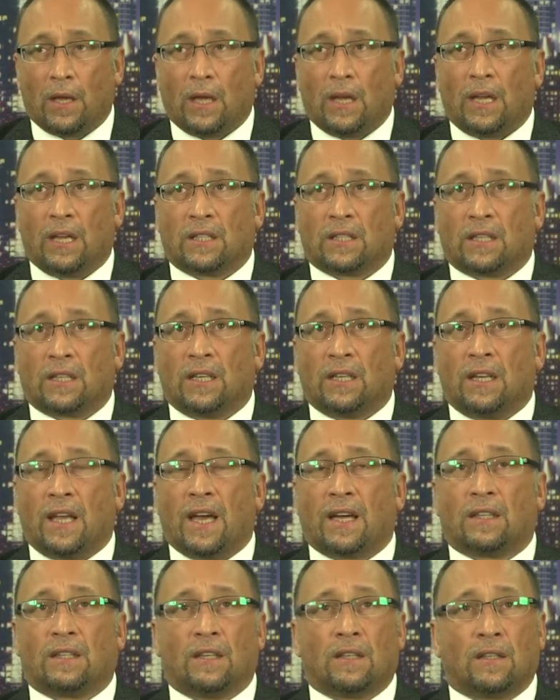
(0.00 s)
is
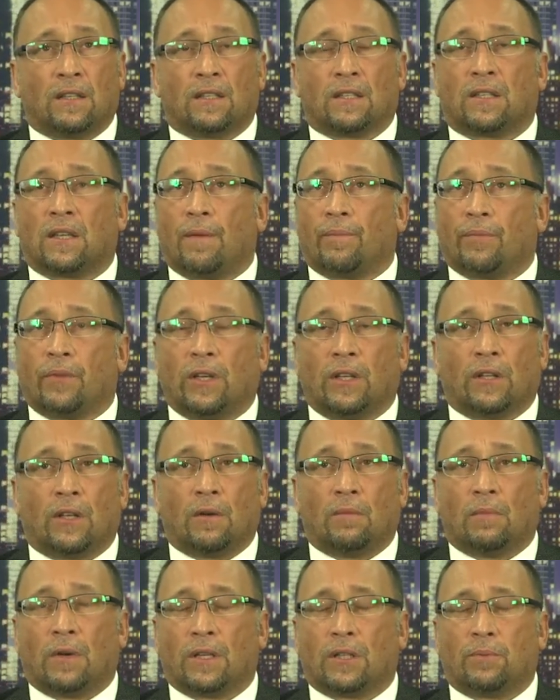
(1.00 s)
connected to something
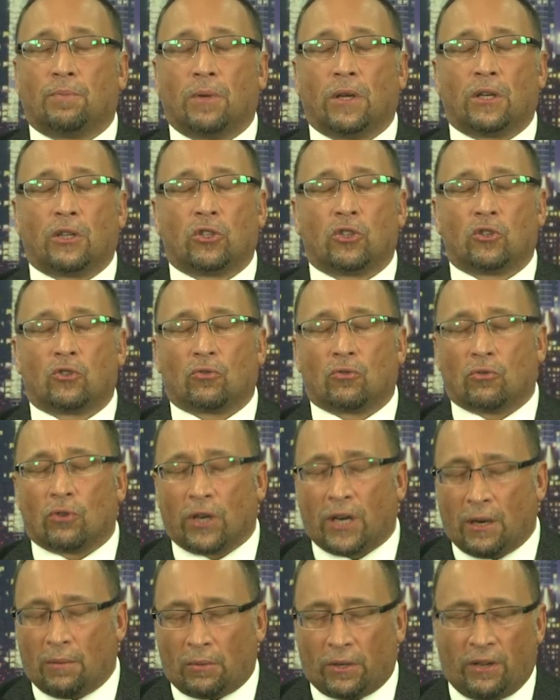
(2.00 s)
that must be
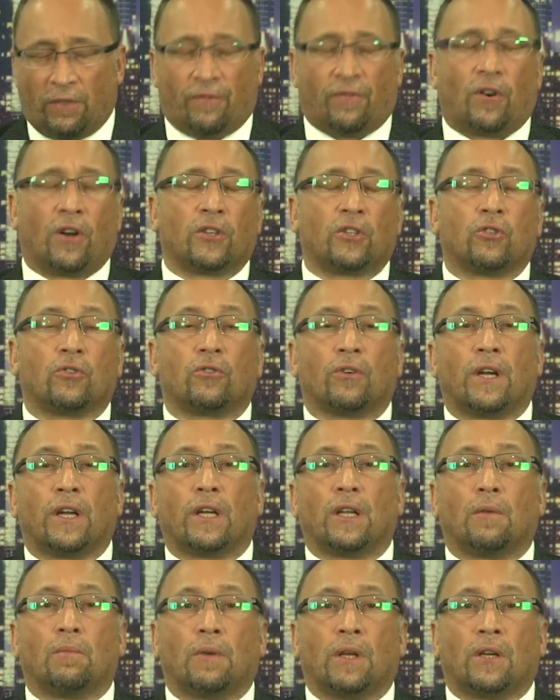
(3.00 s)
extremely
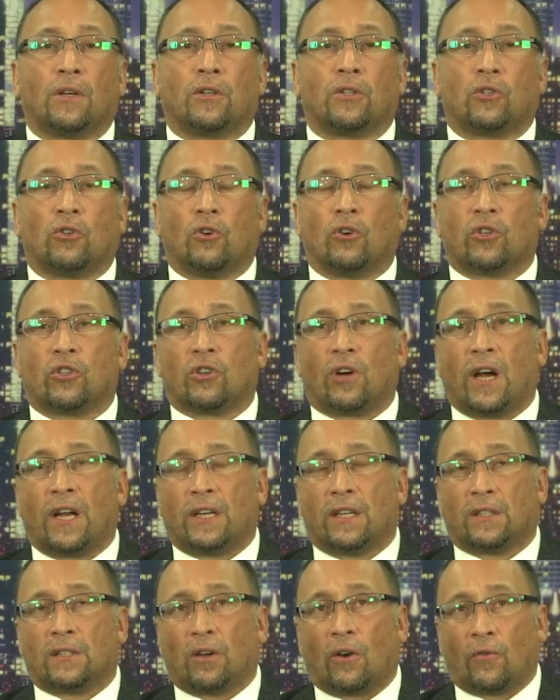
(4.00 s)
frustrating, because you're
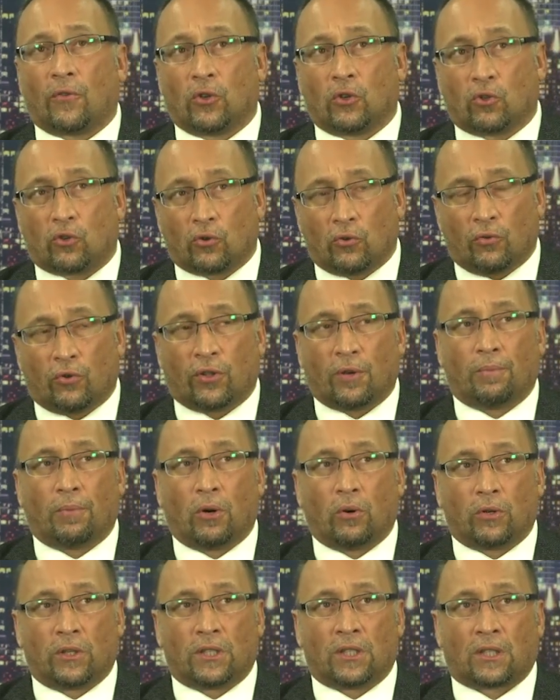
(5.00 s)
trying to tell the truth
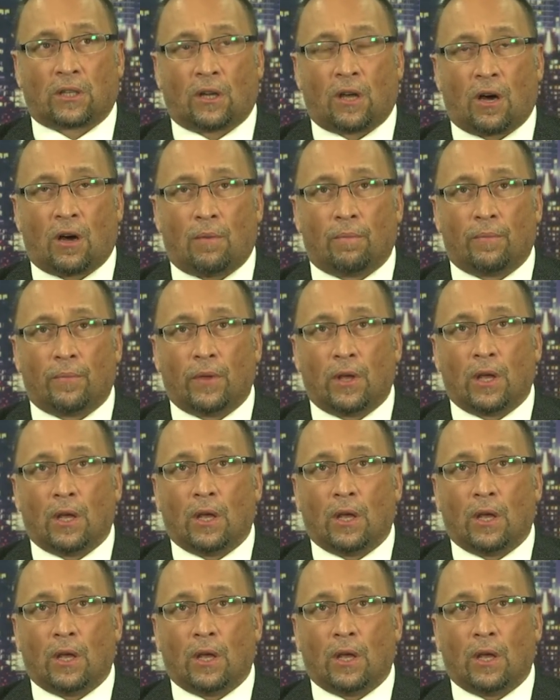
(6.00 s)
about Islam,